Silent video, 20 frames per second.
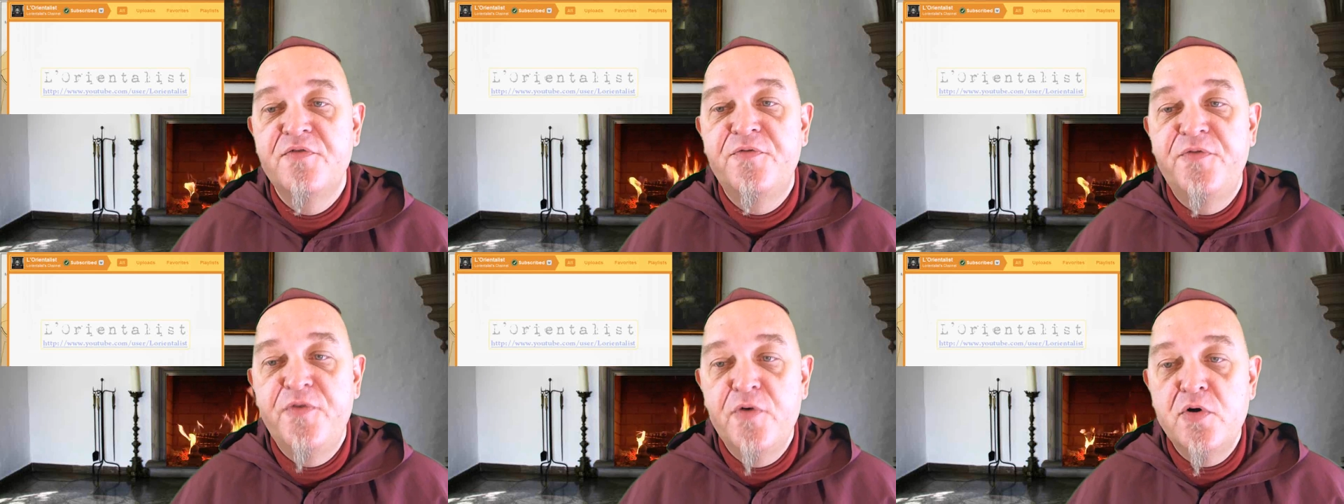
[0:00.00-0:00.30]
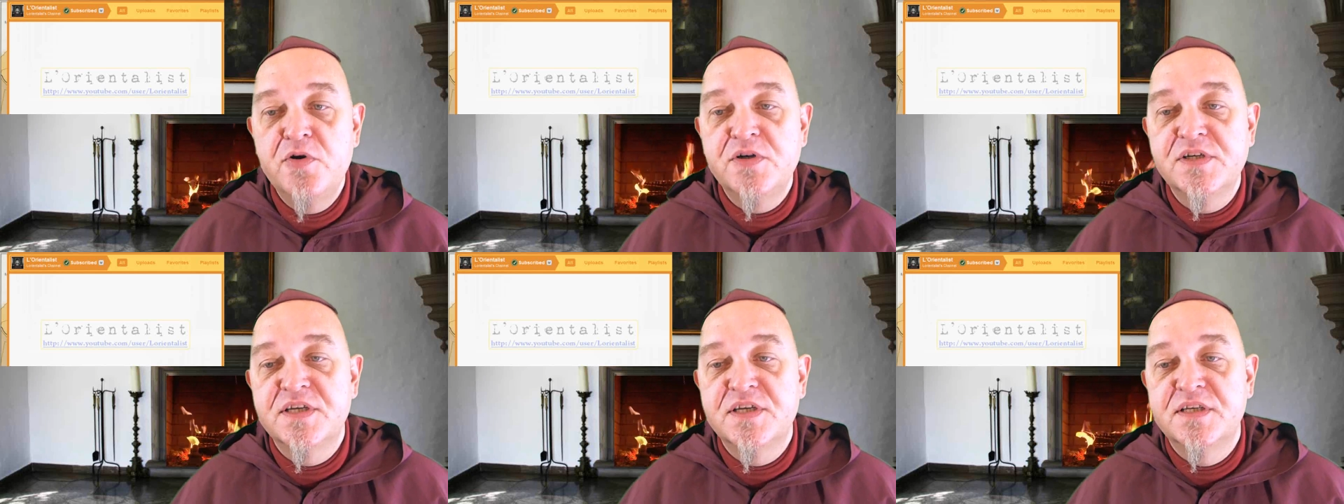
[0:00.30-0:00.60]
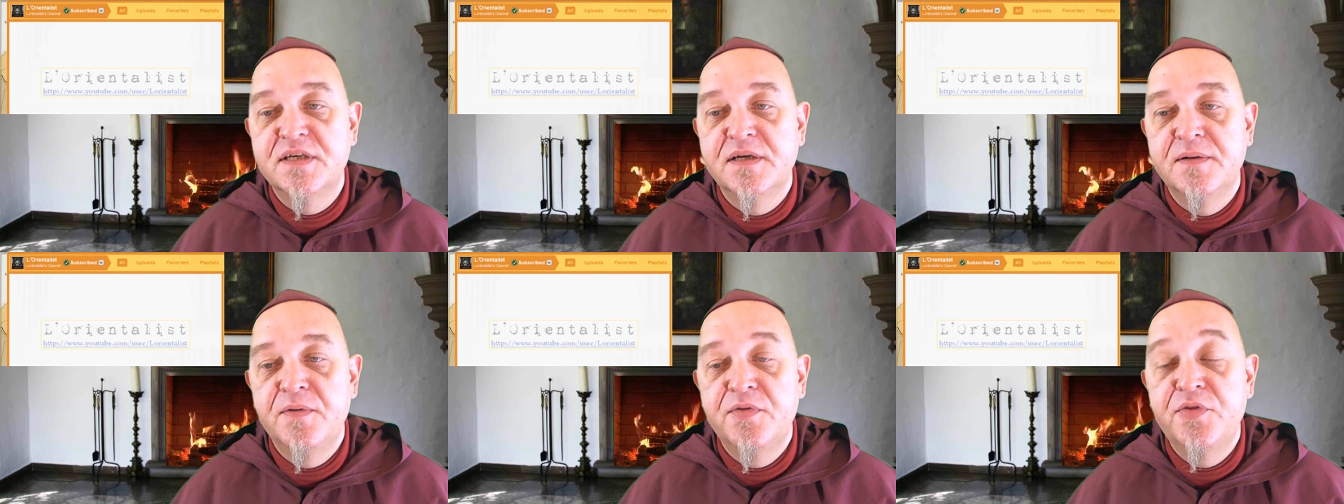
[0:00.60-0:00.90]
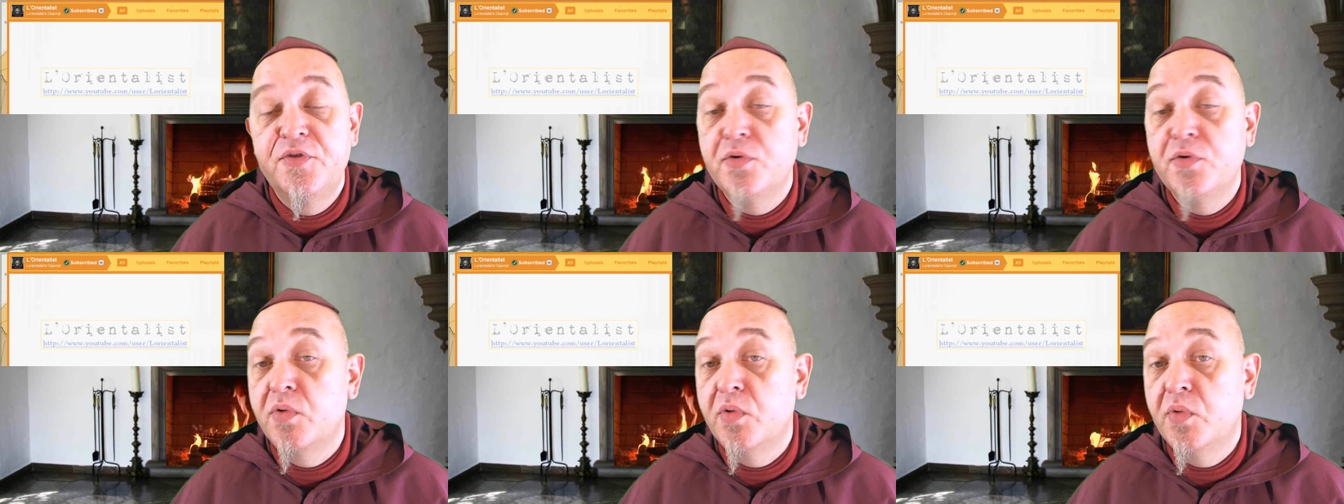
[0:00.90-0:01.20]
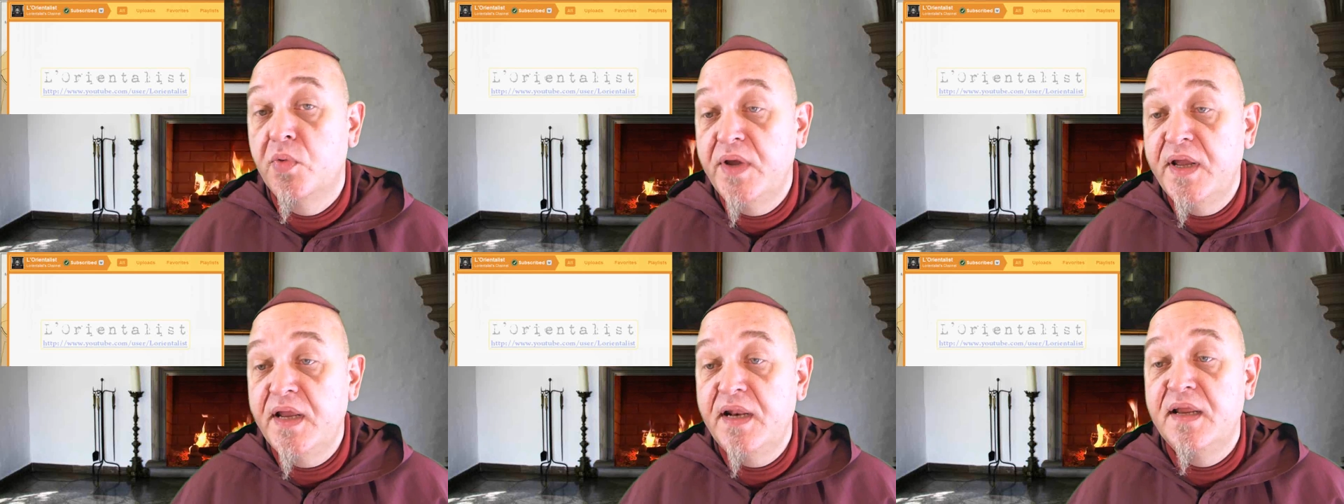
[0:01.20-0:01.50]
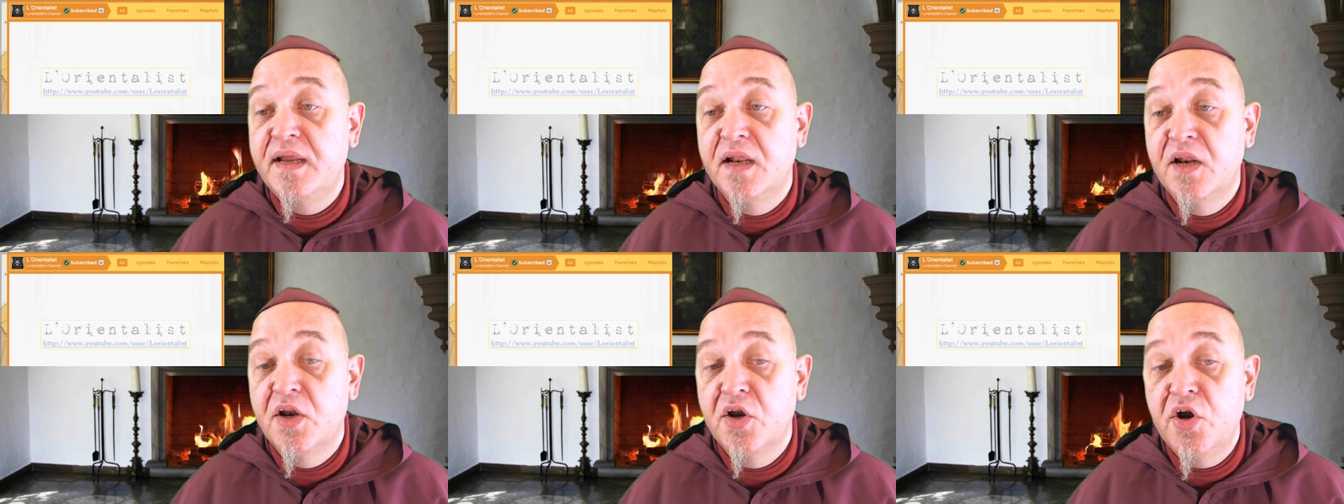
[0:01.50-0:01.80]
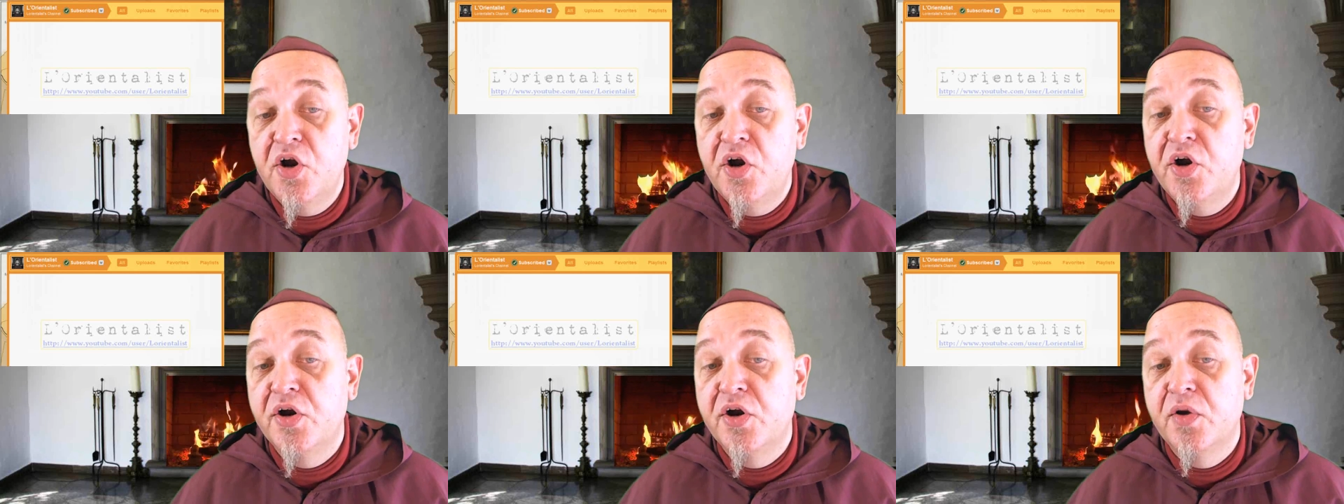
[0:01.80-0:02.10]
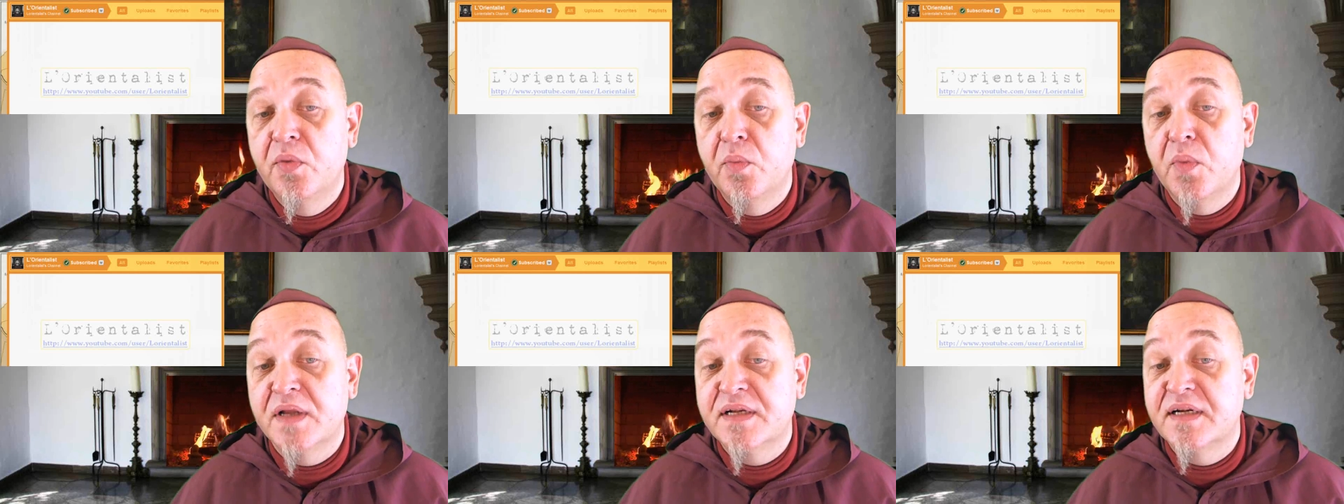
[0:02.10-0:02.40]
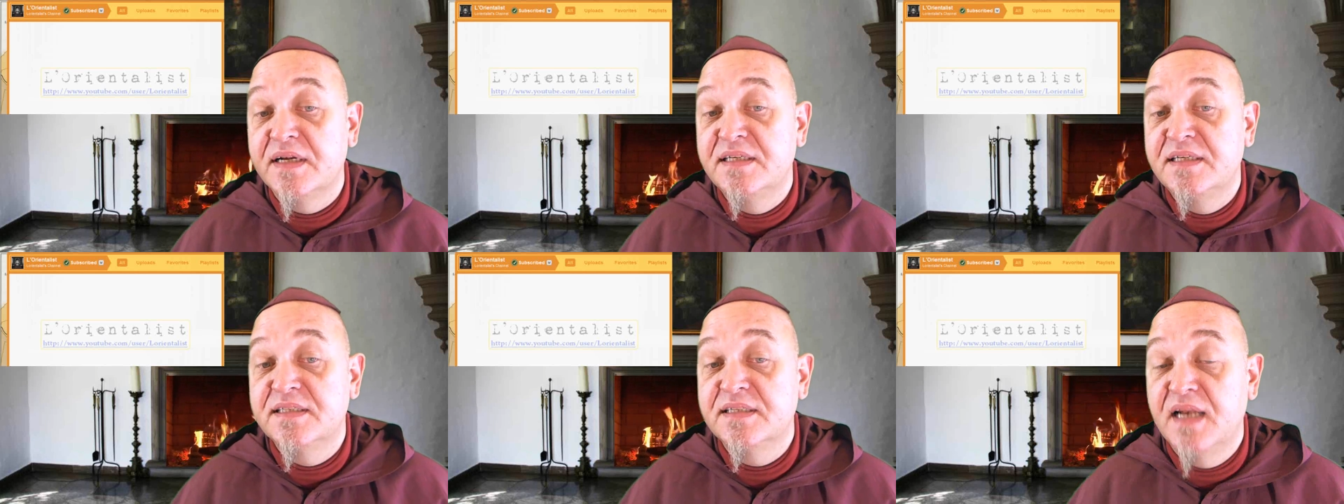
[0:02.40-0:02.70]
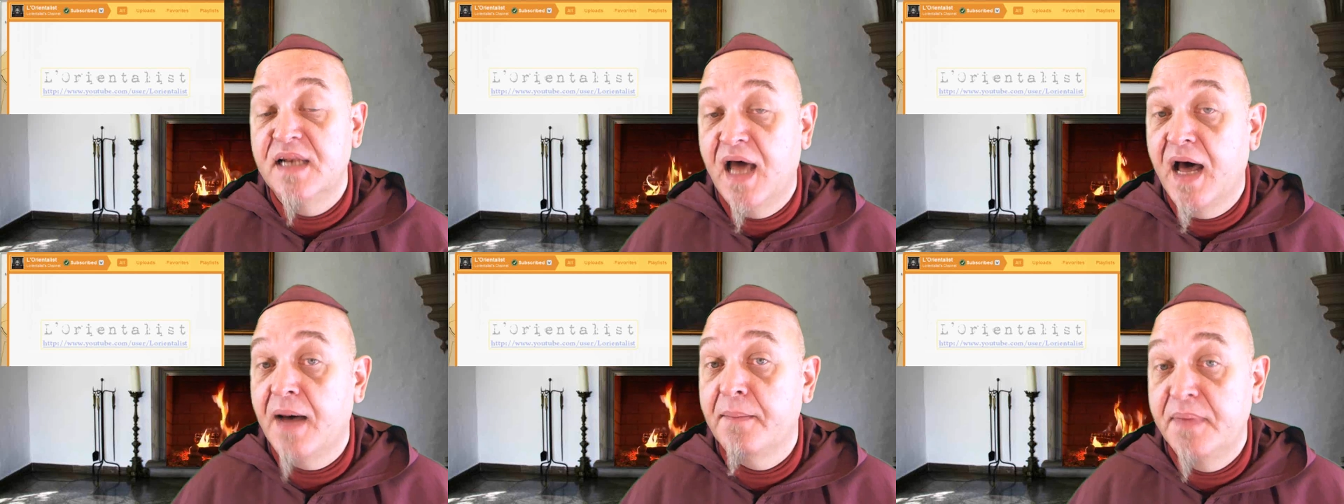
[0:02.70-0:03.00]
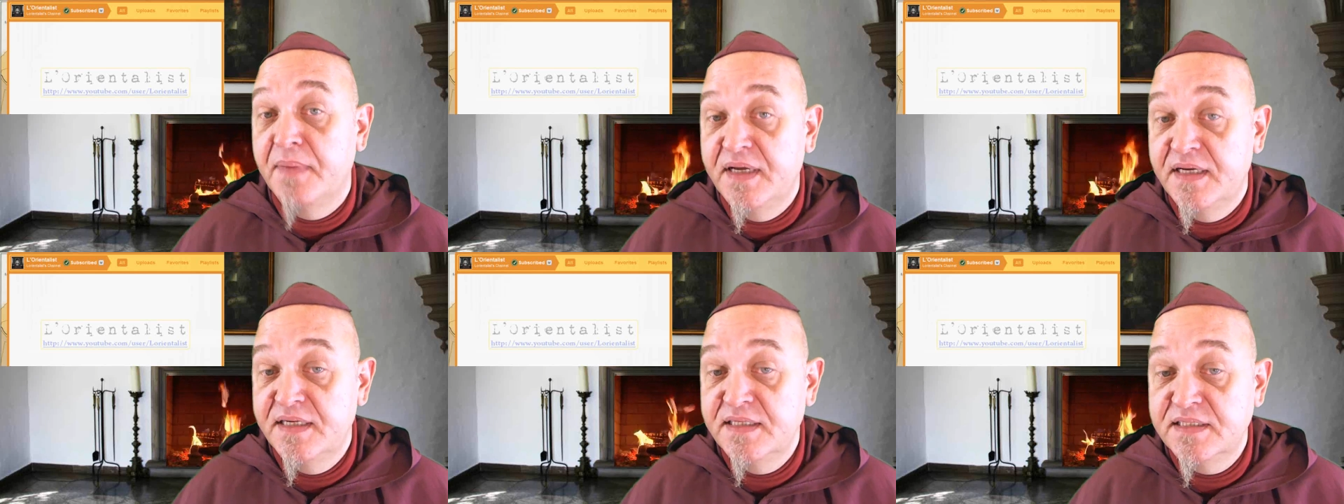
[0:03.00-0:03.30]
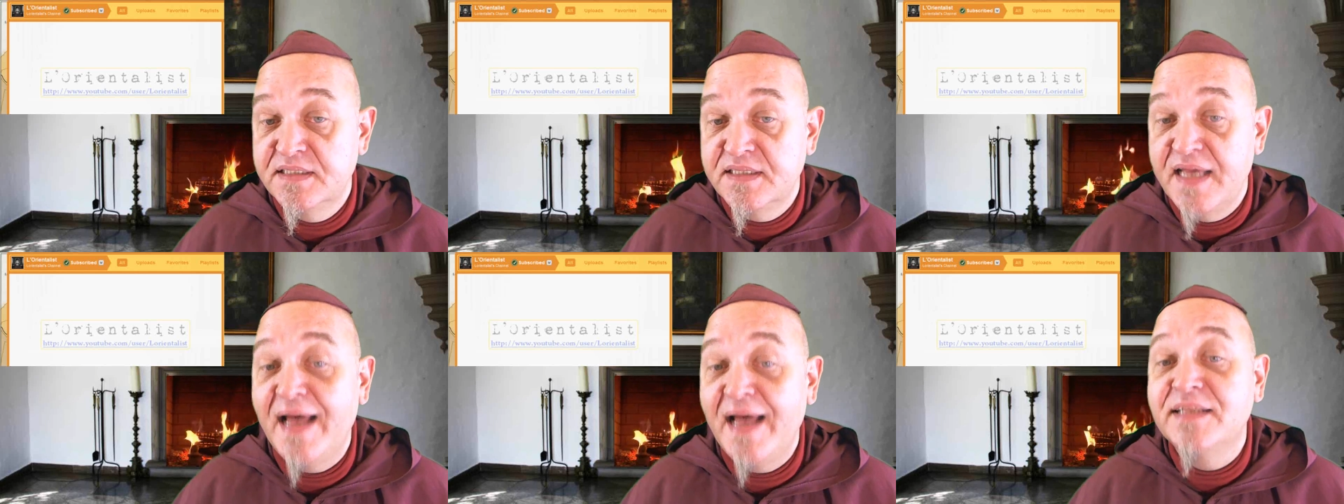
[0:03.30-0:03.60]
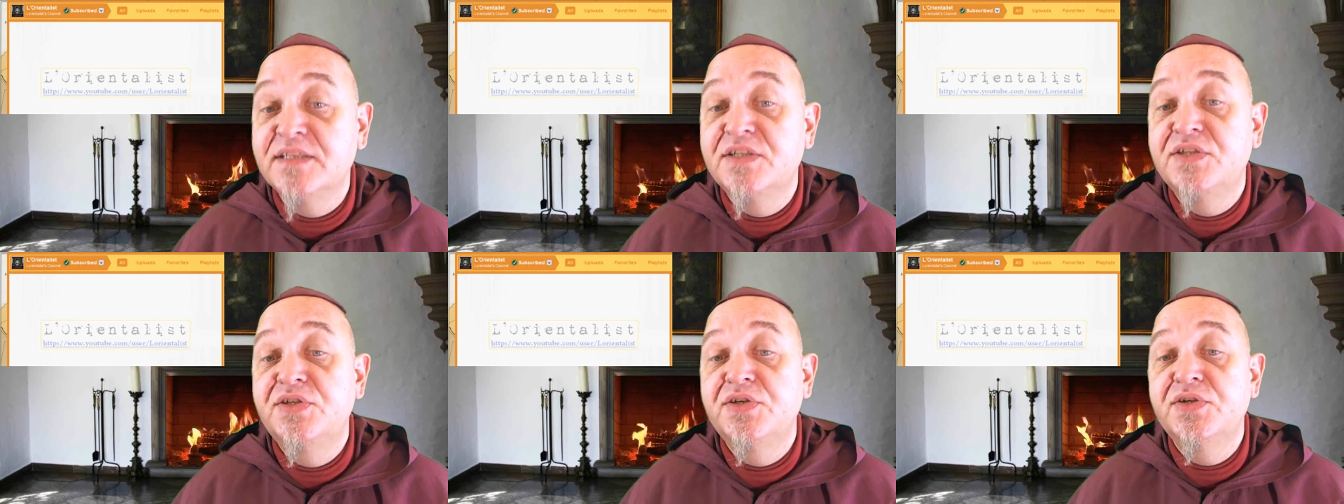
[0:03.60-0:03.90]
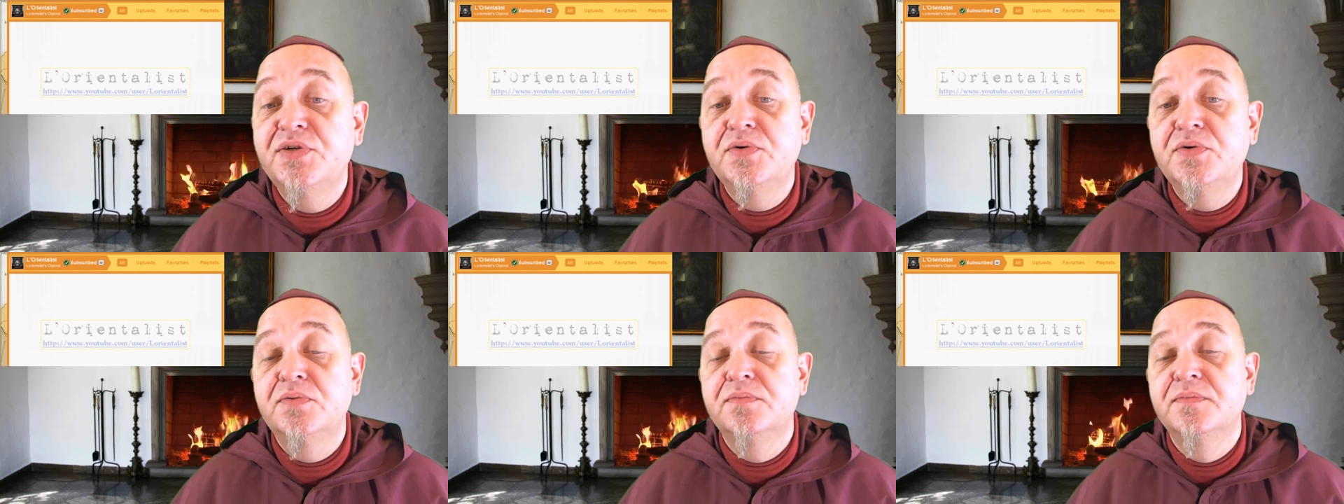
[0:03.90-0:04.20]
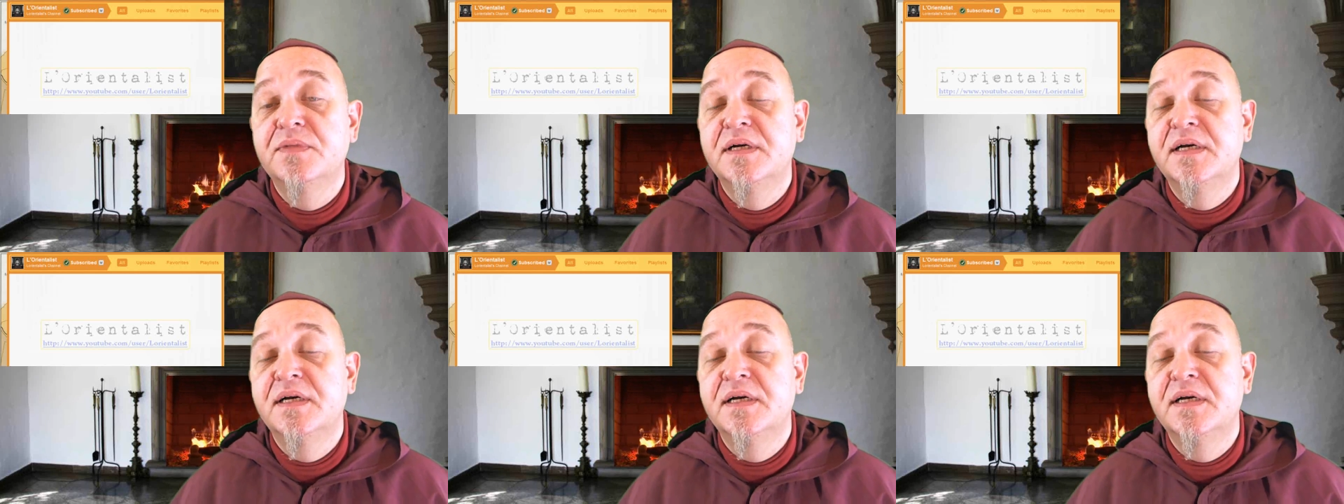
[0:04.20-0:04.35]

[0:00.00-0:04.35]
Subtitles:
First, to really learn what Islam is, and two,